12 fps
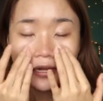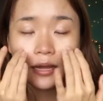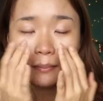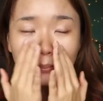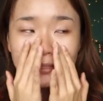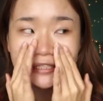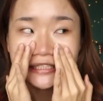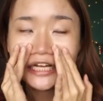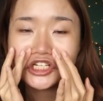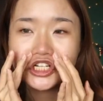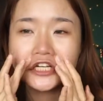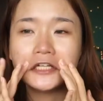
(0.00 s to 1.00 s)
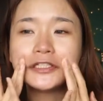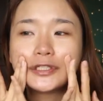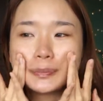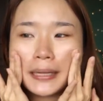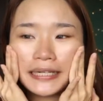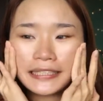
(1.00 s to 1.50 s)
massage it into
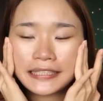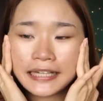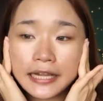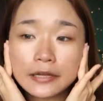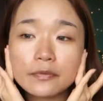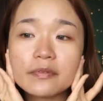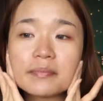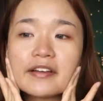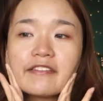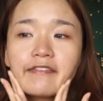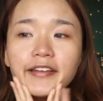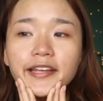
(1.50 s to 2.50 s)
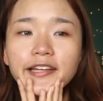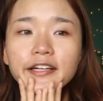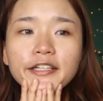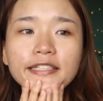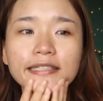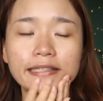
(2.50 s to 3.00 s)
my skin with my
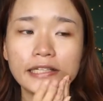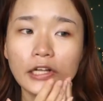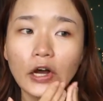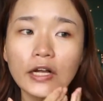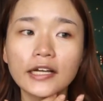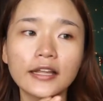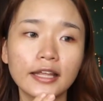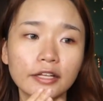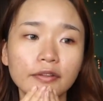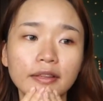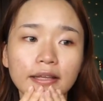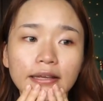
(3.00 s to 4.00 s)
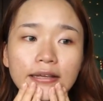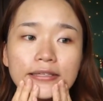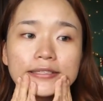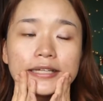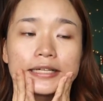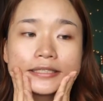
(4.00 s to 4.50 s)
fingers longer than you think is
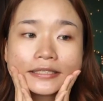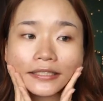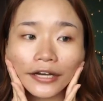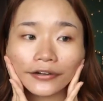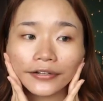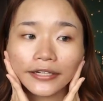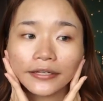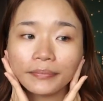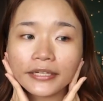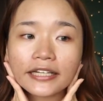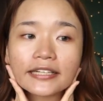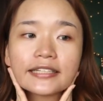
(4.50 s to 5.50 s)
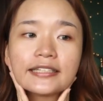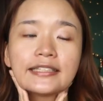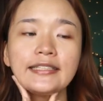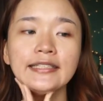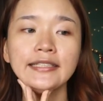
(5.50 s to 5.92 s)
necessary, because